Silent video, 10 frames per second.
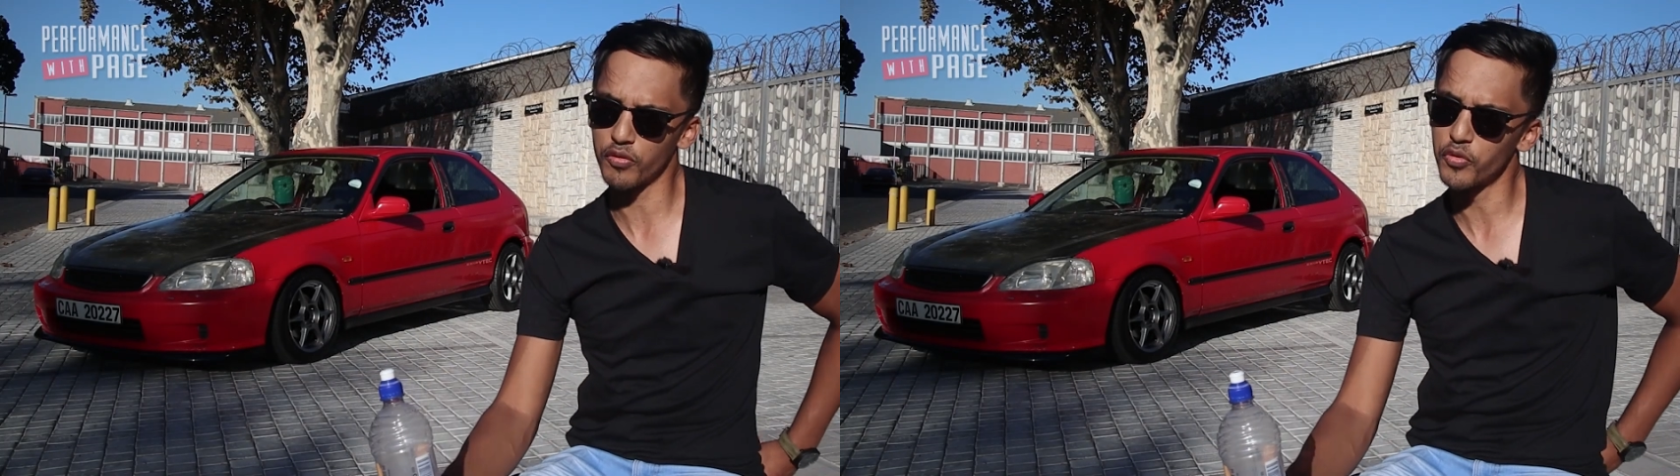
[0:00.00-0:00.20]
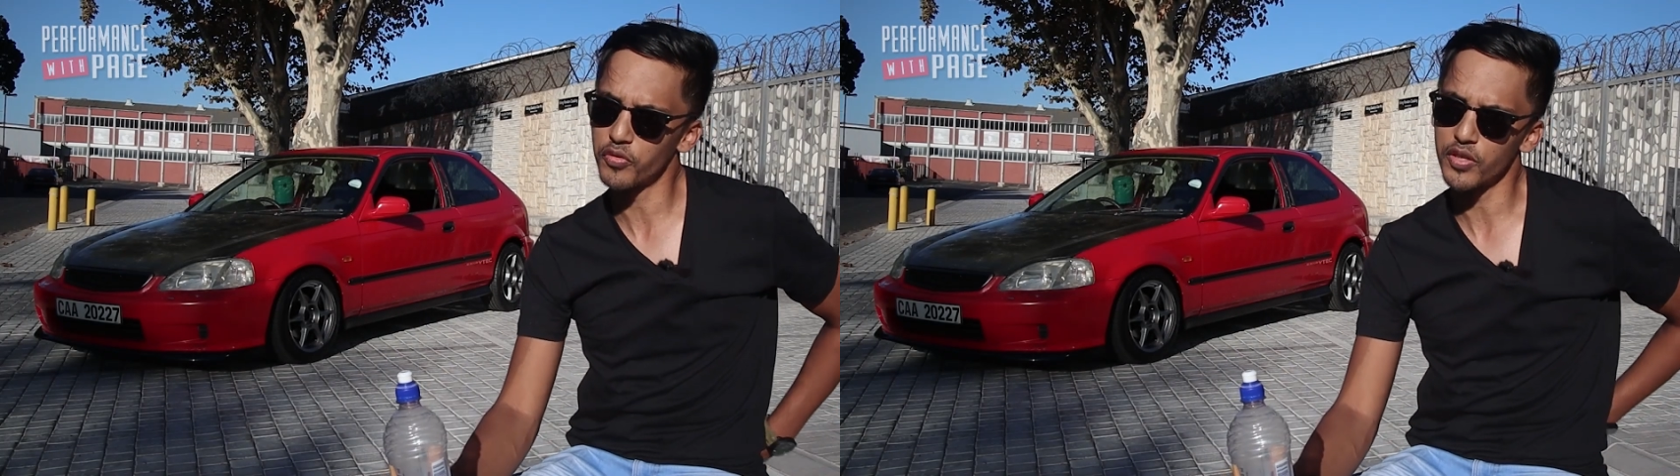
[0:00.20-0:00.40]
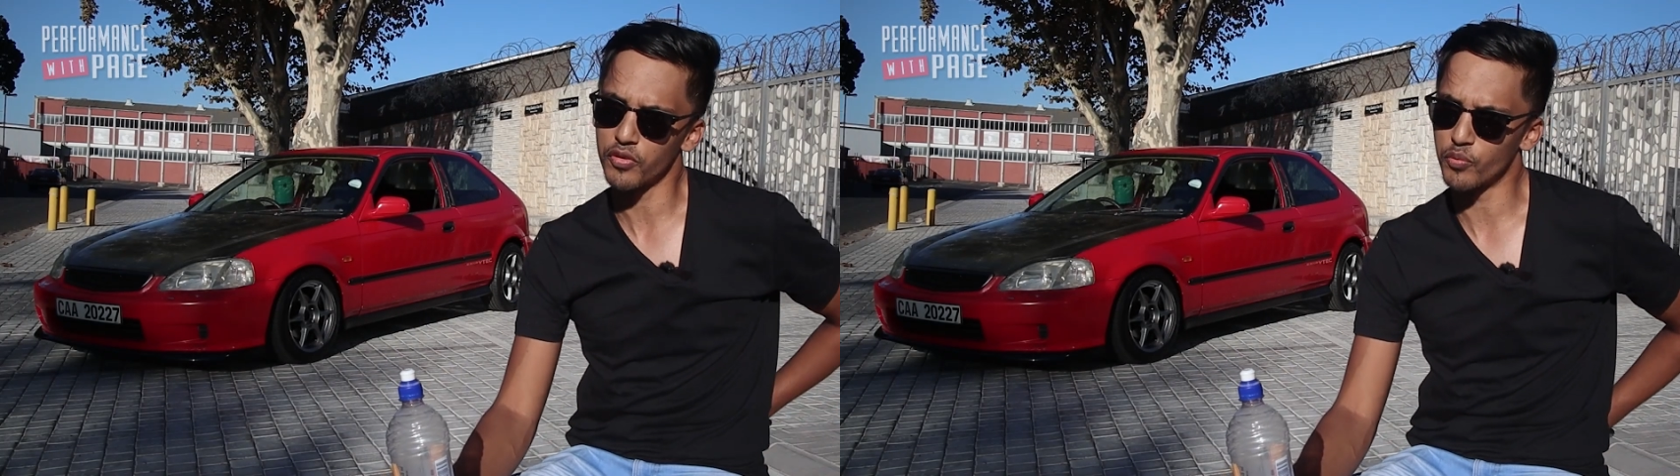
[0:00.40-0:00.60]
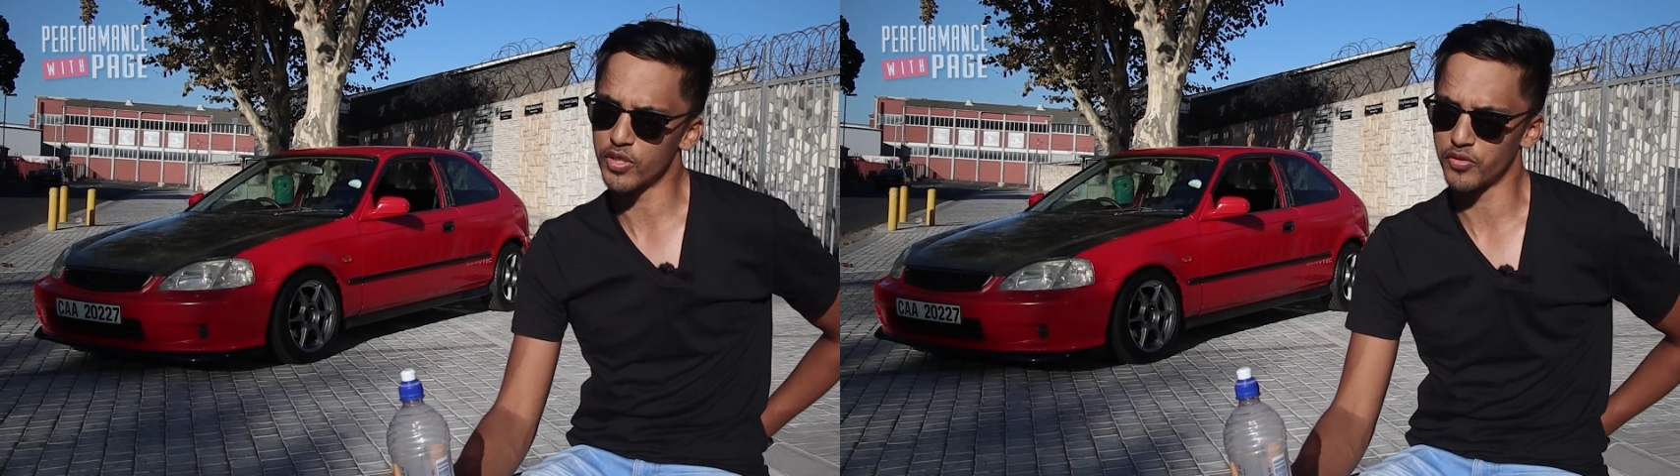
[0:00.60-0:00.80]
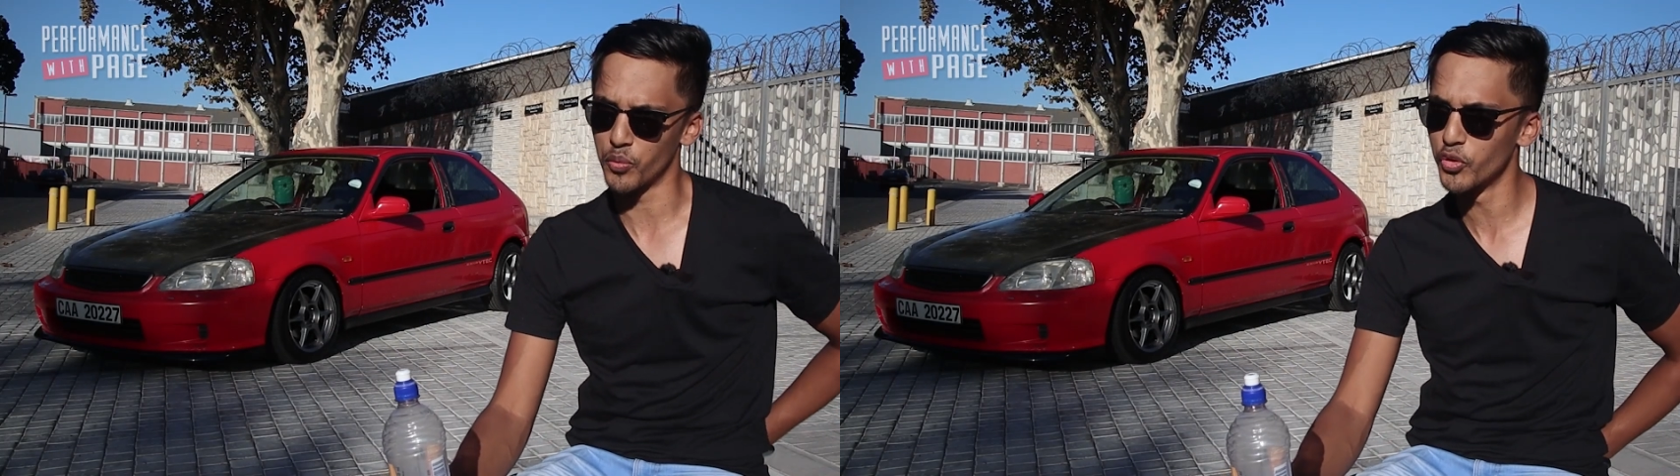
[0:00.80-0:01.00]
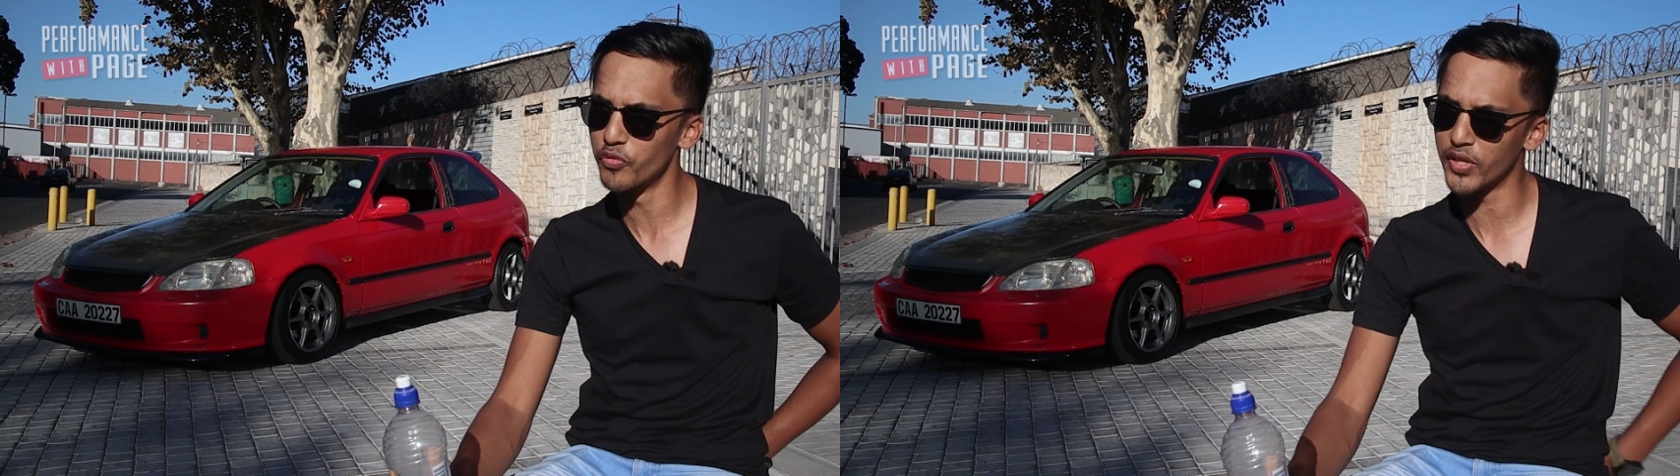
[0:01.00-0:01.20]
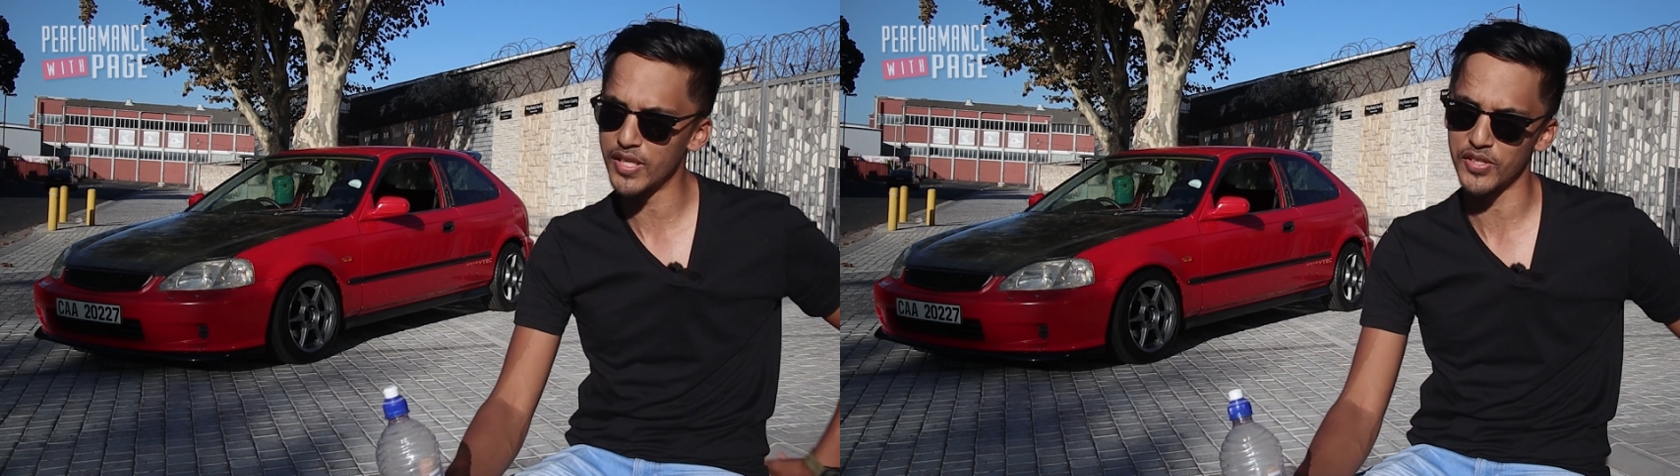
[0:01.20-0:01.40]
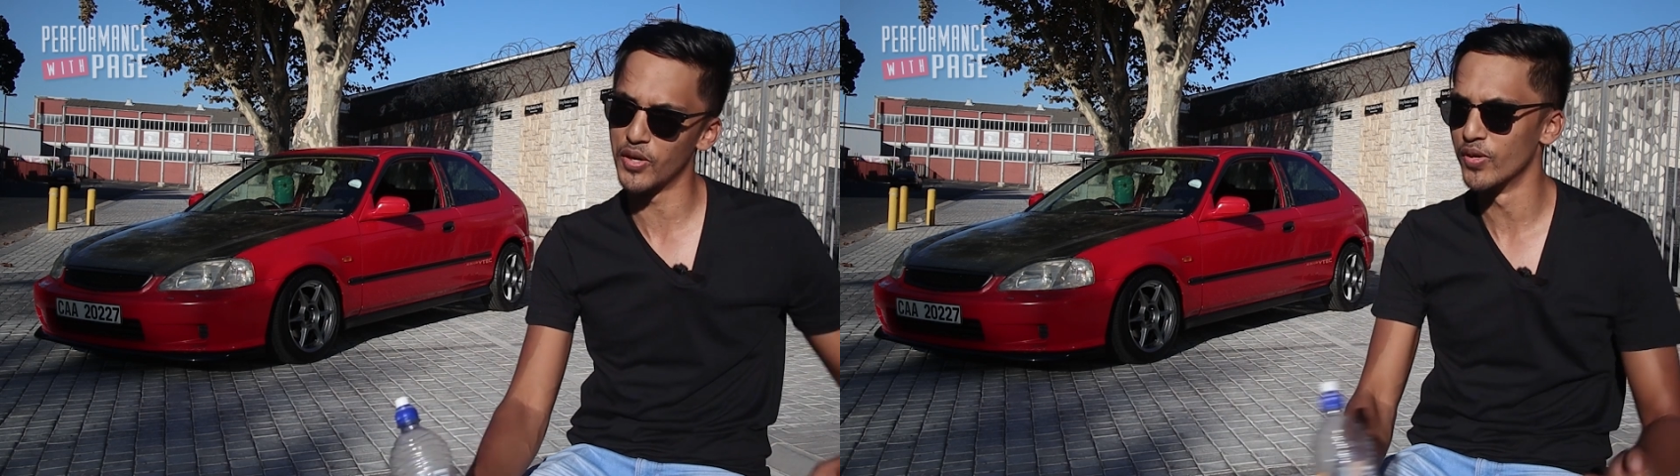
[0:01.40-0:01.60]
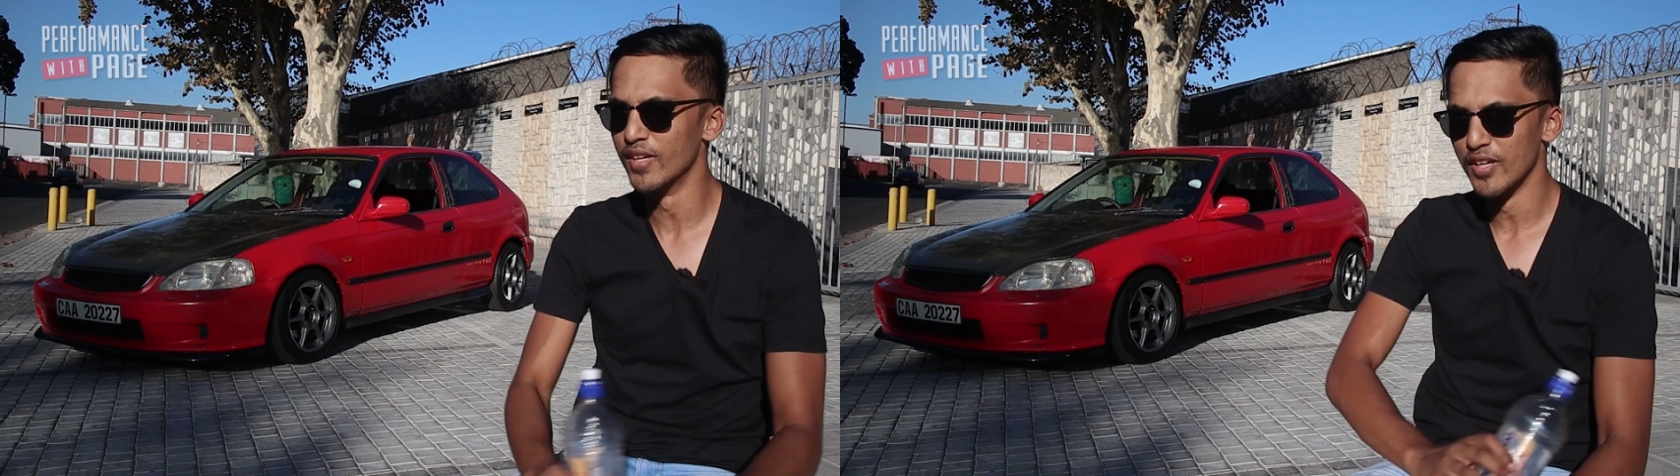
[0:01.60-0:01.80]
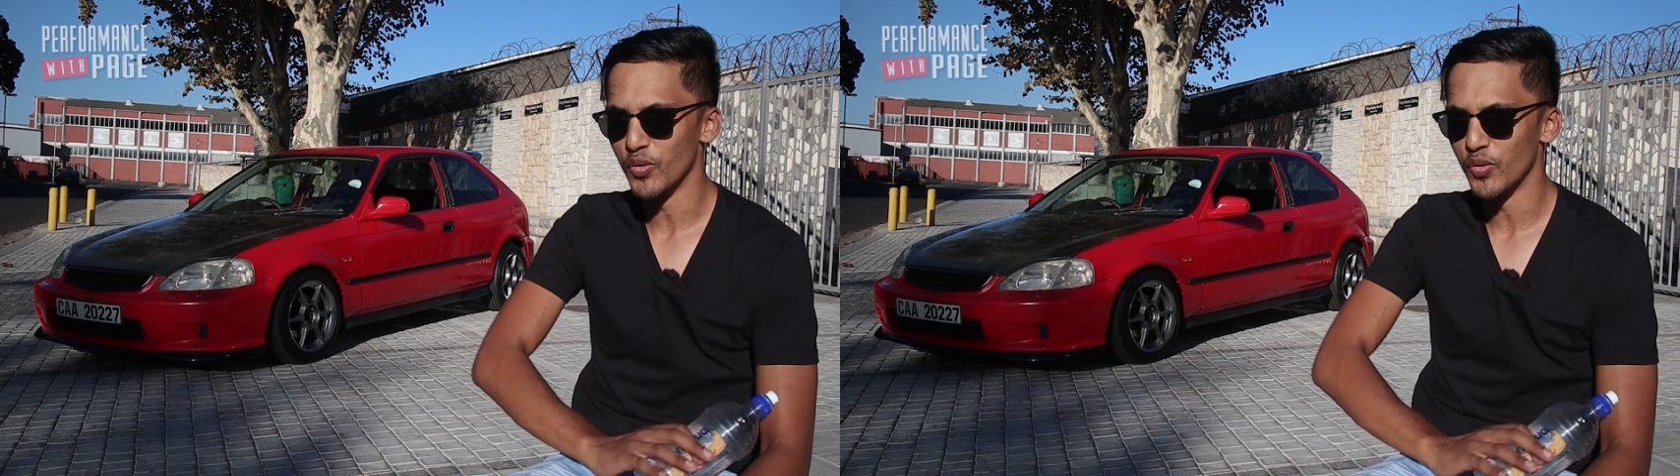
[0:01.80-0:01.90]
for free from a good friend, so